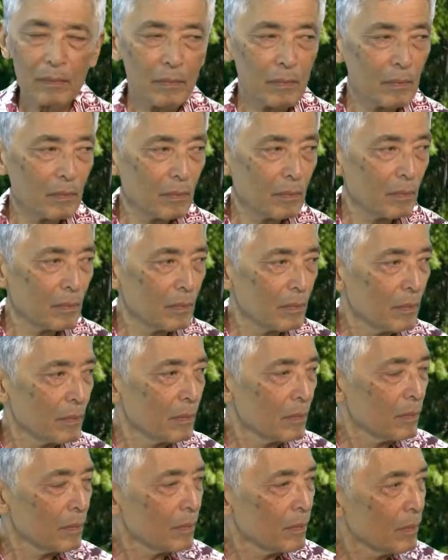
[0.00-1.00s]

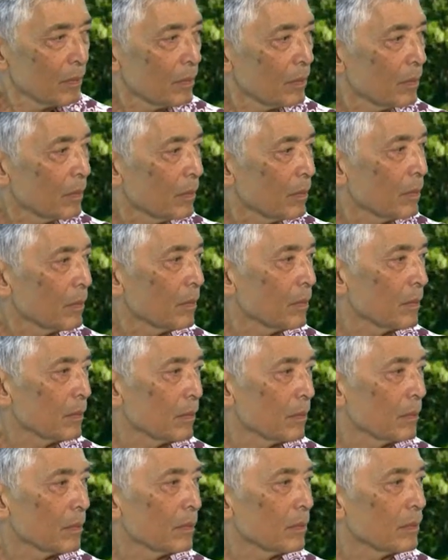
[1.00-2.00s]

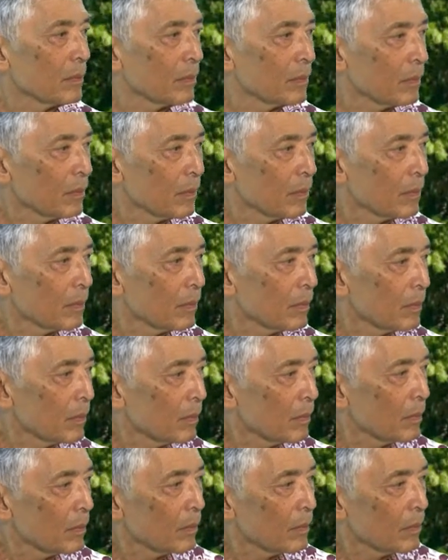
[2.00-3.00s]

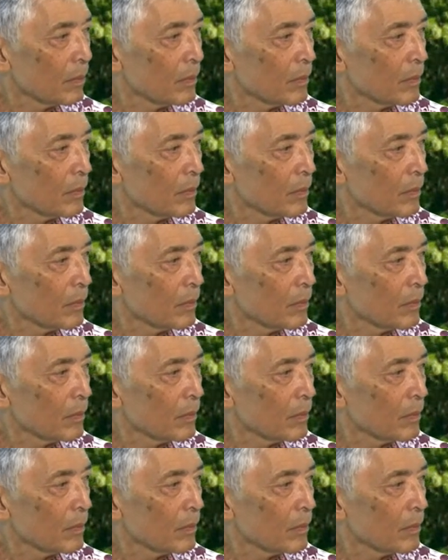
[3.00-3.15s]
(silent)